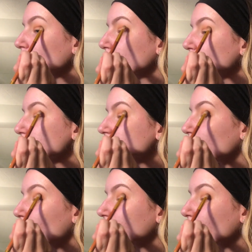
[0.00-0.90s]
You still
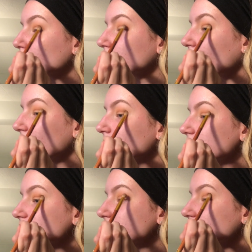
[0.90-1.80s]
want to go light
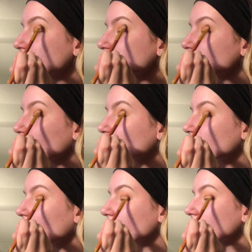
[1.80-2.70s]
since it is a darker
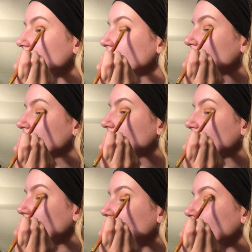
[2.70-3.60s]
color,
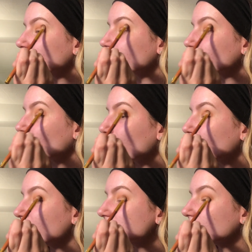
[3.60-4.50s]
and if you're not the
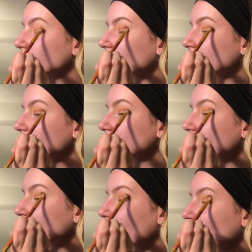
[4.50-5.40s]
best at blending
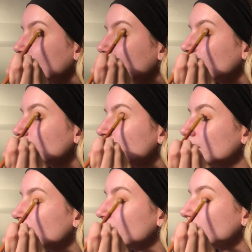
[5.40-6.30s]
like I am,
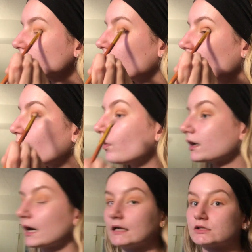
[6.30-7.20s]
you don't want
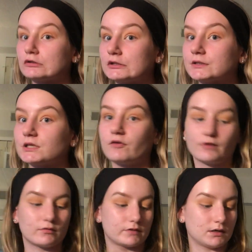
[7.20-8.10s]
to kind of screw yourself
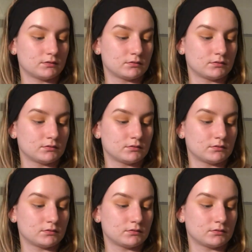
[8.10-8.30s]
over.